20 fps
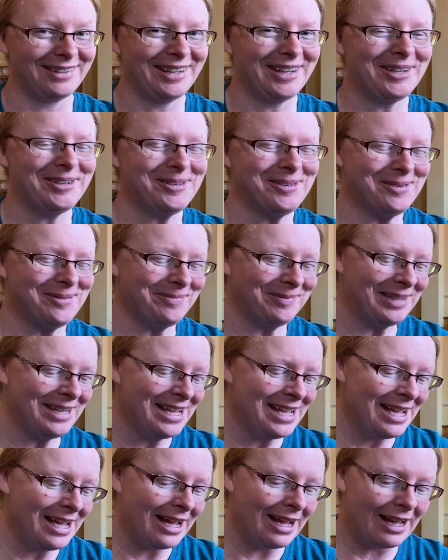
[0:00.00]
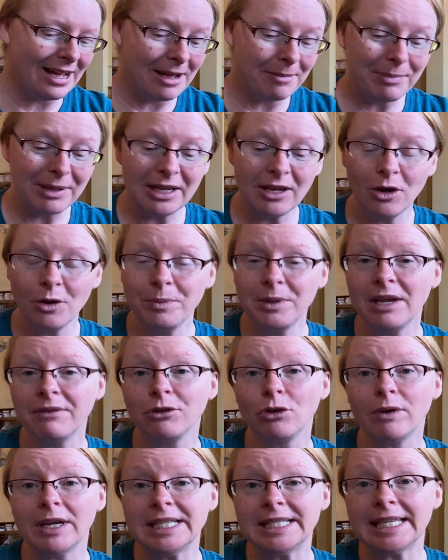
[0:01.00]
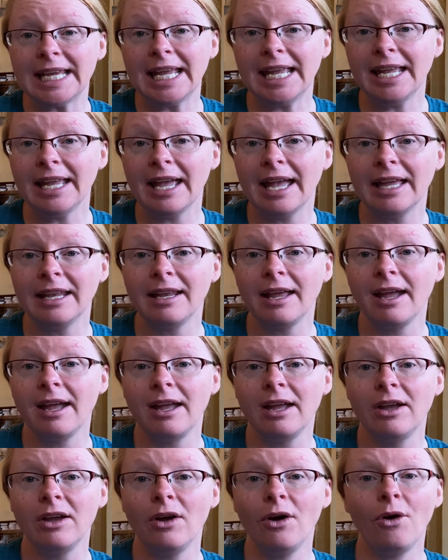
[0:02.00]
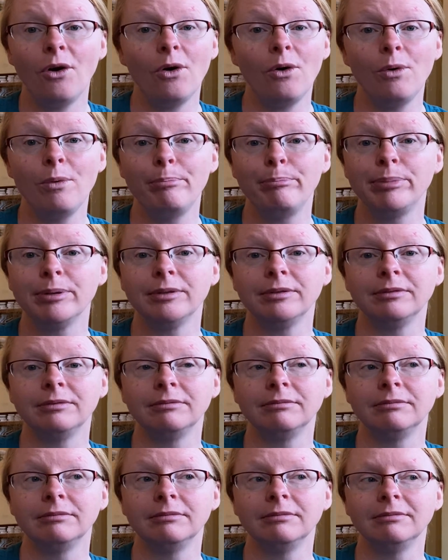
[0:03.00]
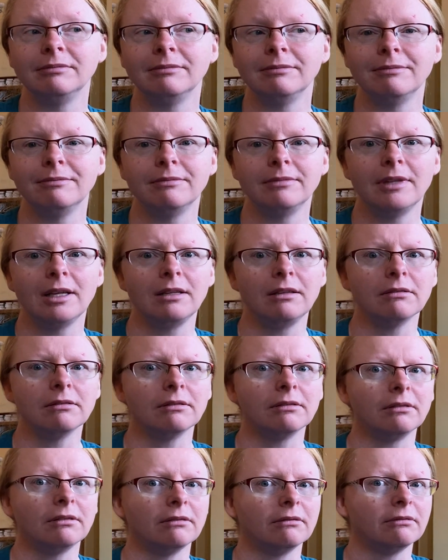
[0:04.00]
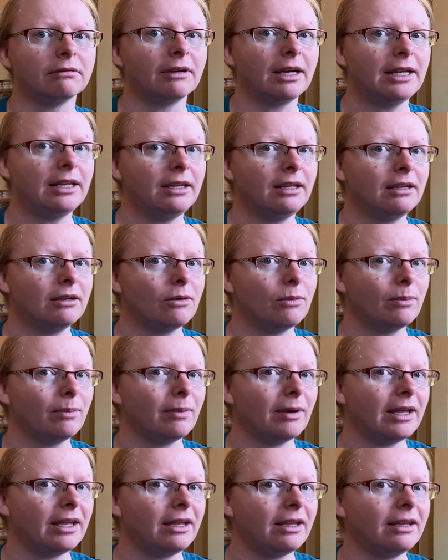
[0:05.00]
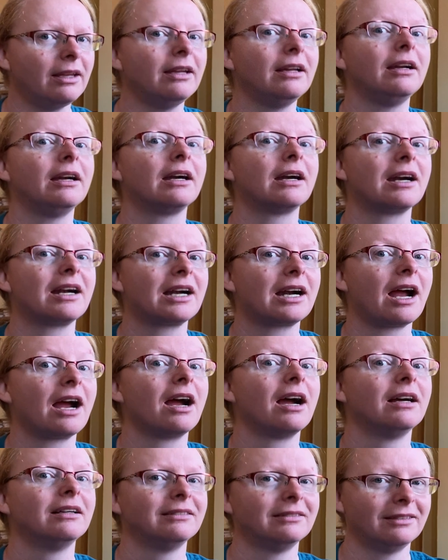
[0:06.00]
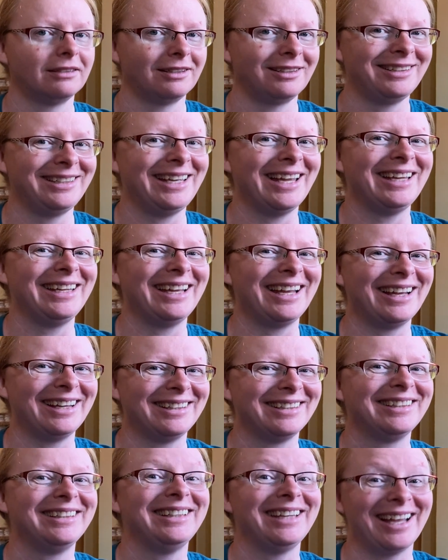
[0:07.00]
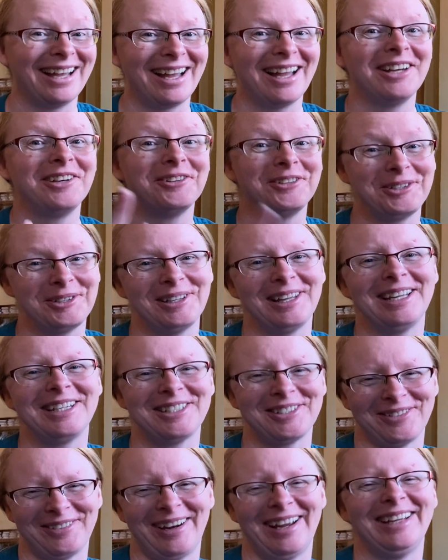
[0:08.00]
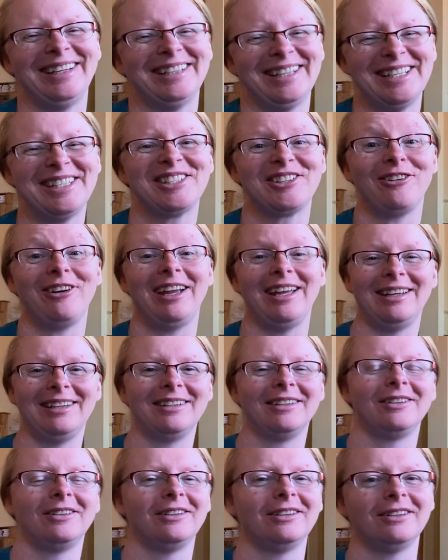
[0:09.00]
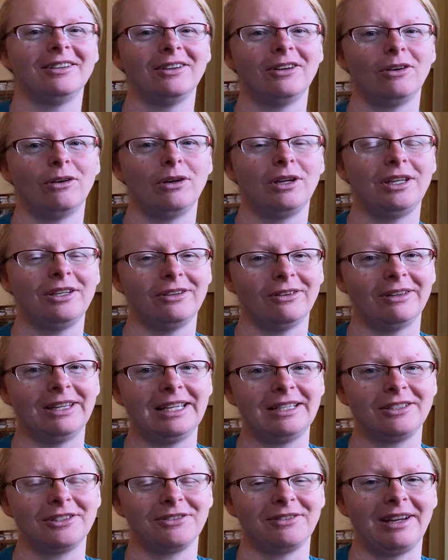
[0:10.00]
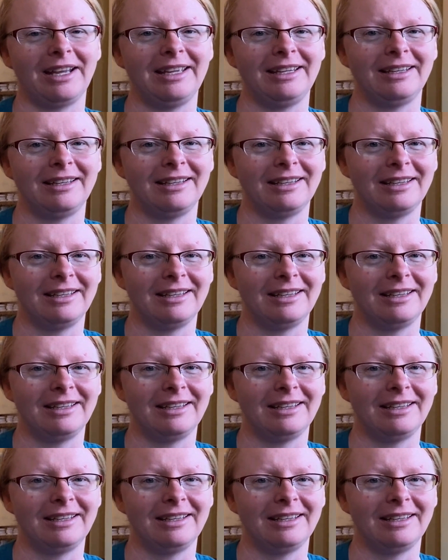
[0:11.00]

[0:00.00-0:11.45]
I hope. But I hope you have a great day, and I hope that you're writing away. Yeah. I know you like to write. It's great. Or you don't like to write.